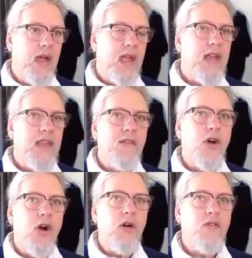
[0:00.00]
It
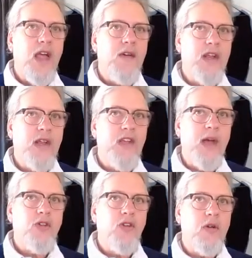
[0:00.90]
never hurts to have an
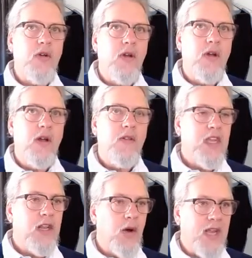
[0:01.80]
exception
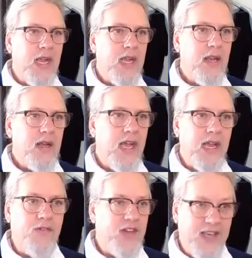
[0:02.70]
that you don't need.
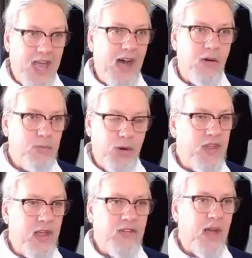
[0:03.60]
And if in doubt, put
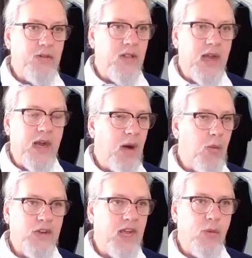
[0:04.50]
the exception there. I
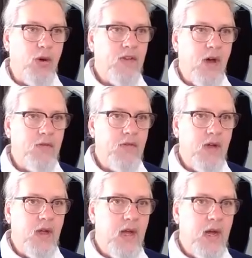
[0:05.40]
won't take points off.
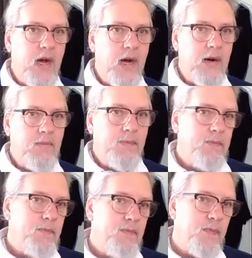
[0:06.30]

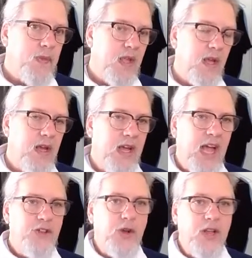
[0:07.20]

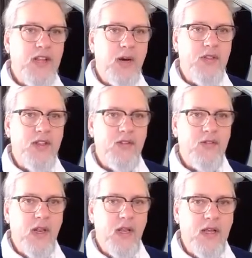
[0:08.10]
And you can deal with it as
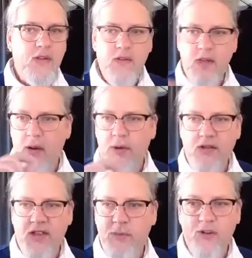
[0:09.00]
little as,
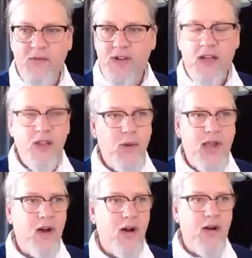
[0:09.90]
exception value
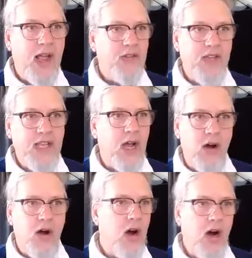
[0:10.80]
error as
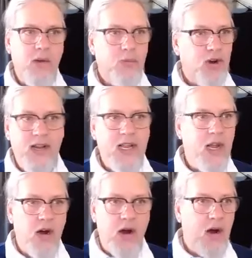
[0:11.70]
ERR, print
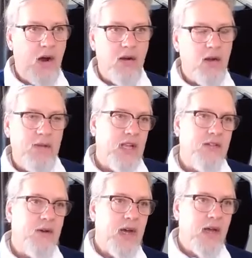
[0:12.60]
ERR. I mean,
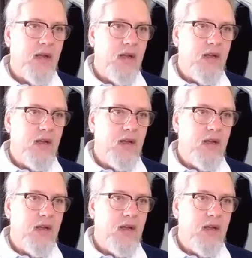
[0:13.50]
that's okay.